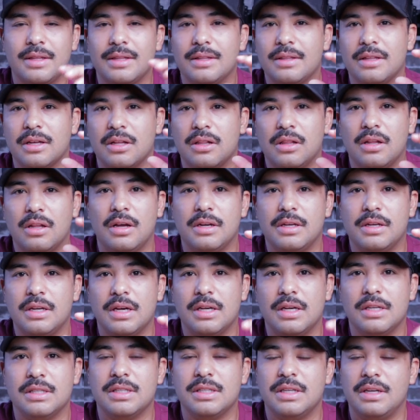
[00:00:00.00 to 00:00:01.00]
the claw
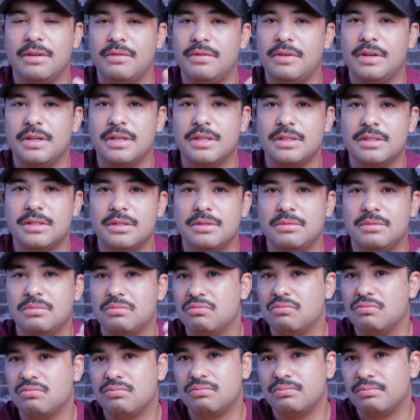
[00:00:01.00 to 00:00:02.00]
does and if it is
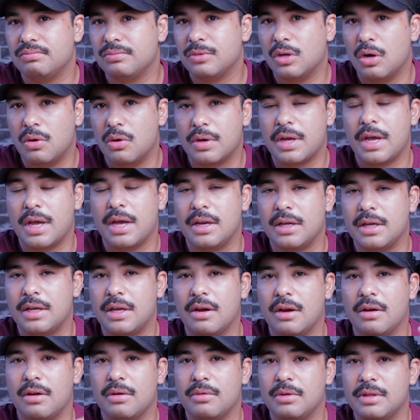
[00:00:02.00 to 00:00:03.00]
okay to
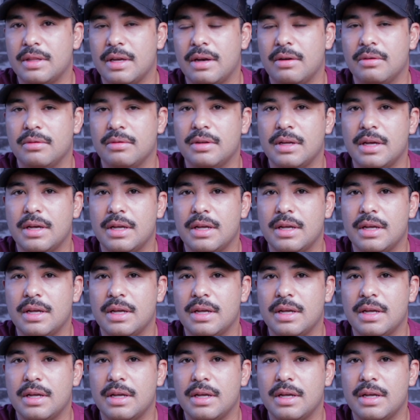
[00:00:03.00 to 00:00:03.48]
carry without